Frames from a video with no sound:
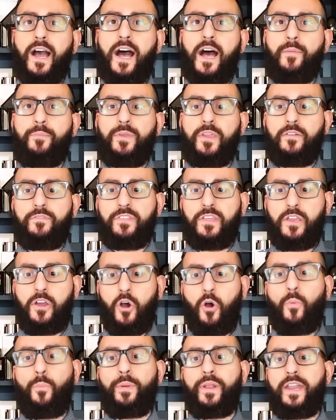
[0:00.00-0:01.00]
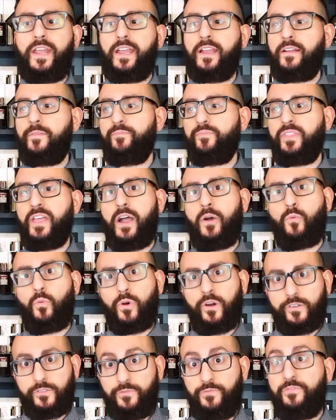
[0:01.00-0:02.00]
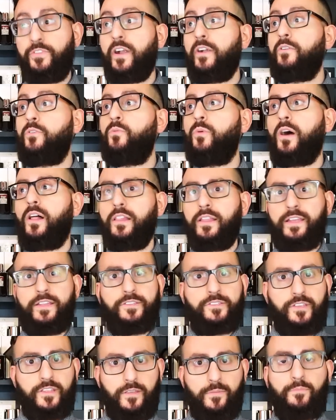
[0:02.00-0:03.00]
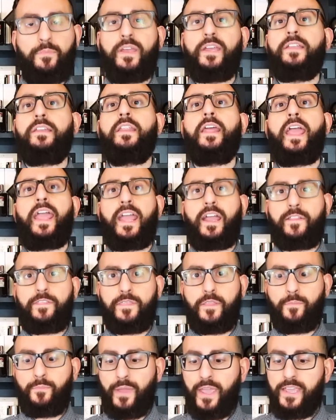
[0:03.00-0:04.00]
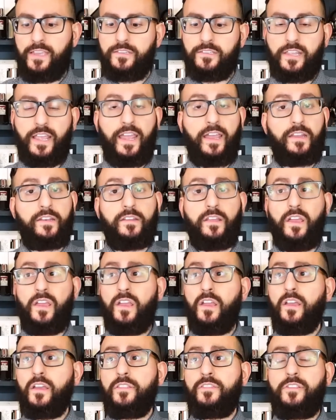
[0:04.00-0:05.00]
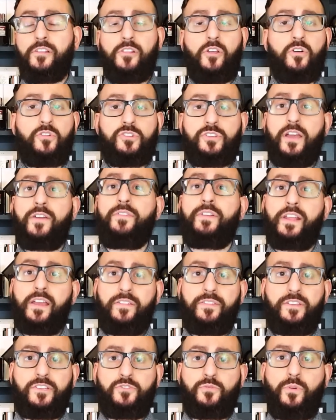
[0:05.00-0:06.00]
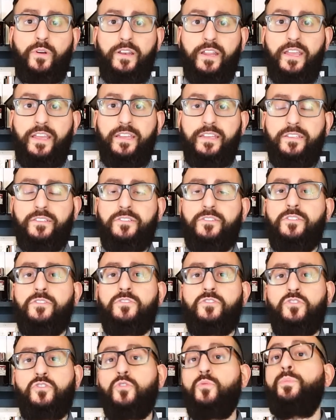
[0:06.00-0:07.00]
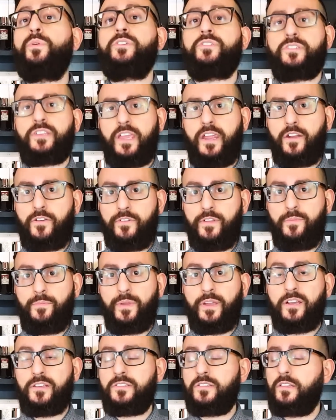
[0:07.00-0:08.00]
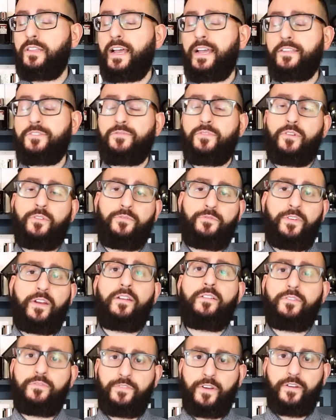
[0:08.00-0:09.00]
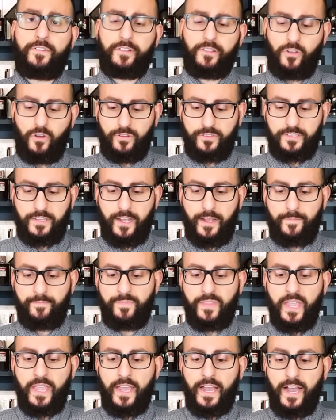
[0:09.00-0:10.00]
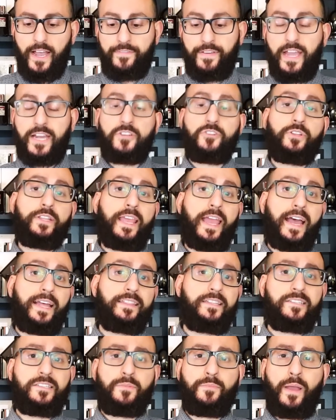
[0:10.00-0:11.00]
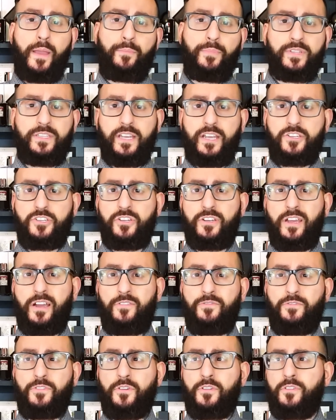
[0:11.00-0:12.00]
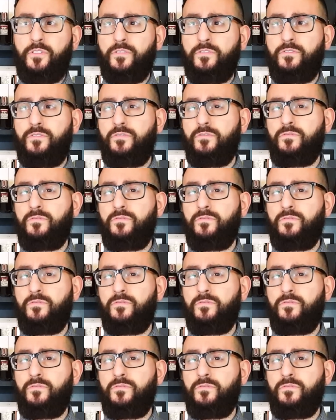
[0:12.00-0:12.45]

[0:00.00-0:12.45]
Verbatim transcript: copy of the opening that worked very well into the mid and the base, and the longevity on this one is super scary because it lasts for a very, very long time. I've actually had this in my possession now for